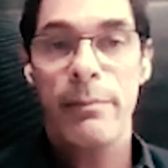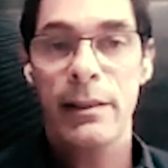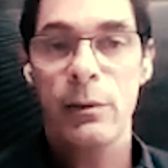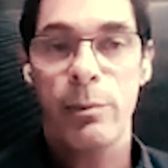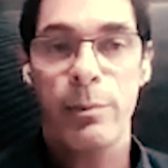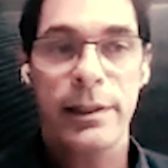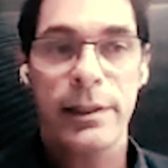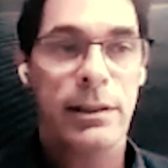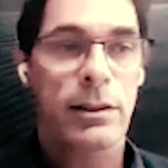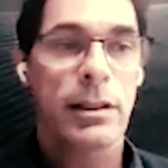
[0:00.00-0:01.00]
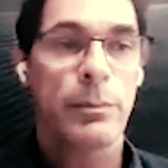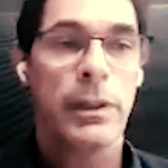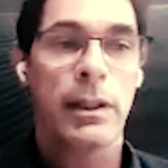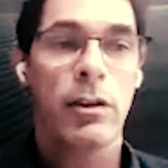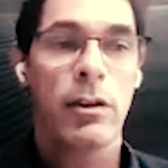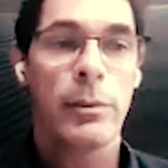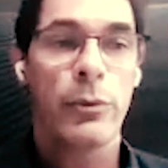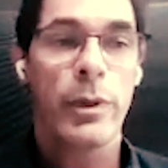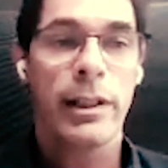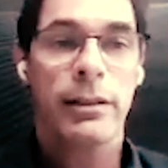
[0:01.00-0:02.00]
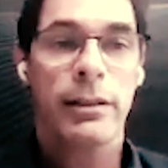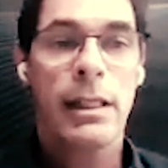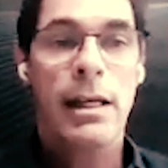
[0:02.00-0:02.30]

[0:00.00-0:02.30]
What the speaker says: and to mitigate the negative effects of